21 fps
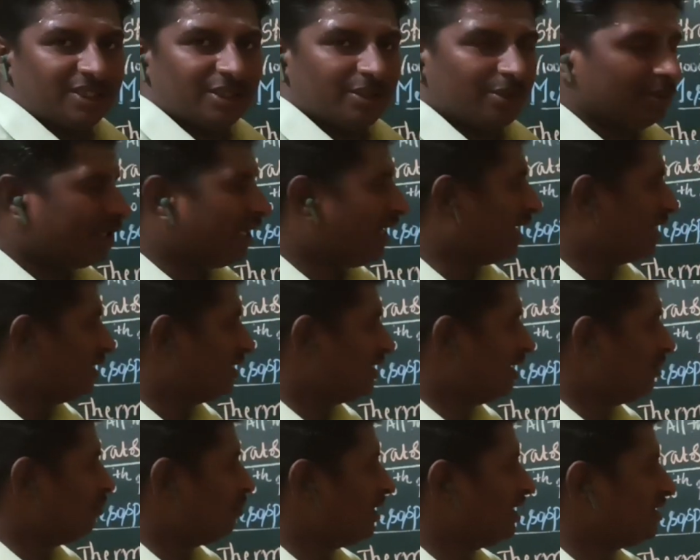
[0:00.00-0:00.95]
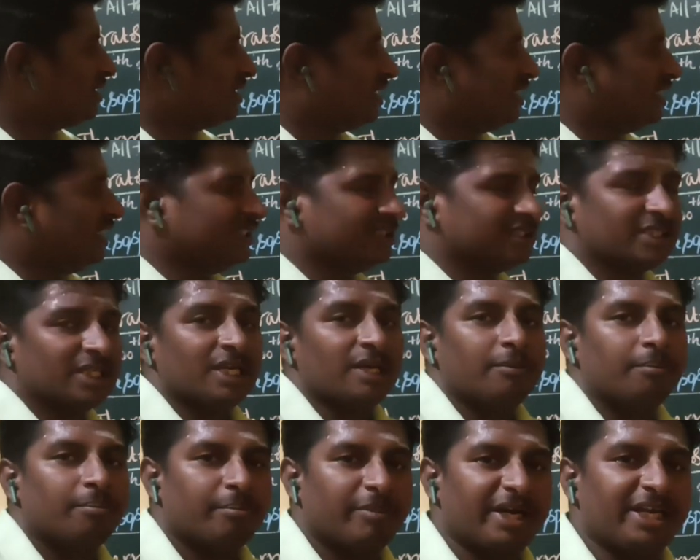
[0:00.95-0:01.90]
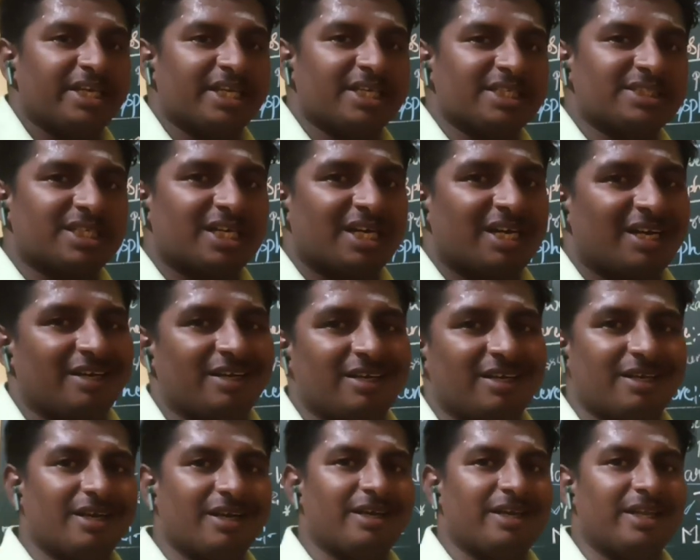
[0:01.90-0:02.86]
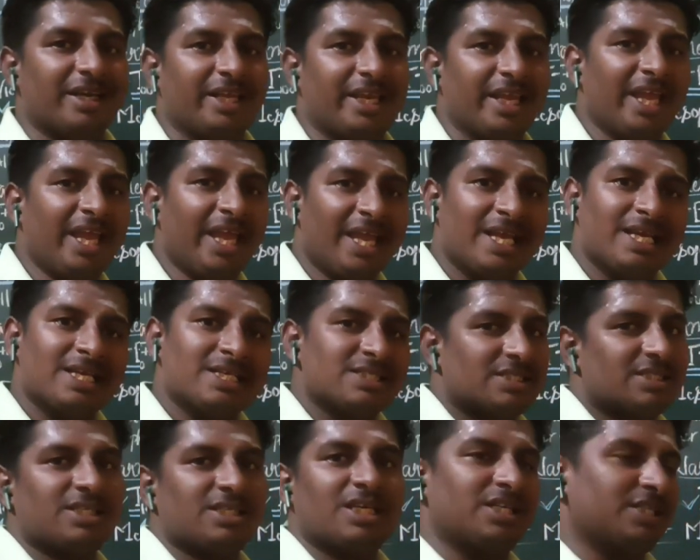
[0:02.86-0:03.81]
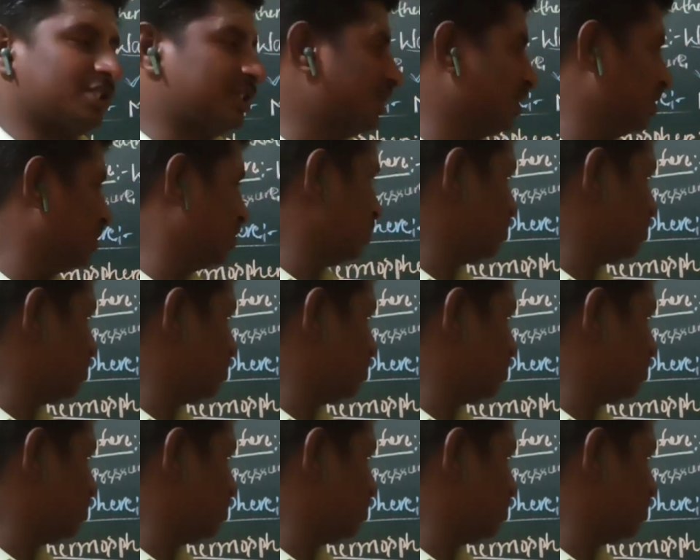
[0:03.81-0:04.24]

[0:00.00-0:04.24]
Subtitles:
Okay, the temperature is minus 100 degree Celsius.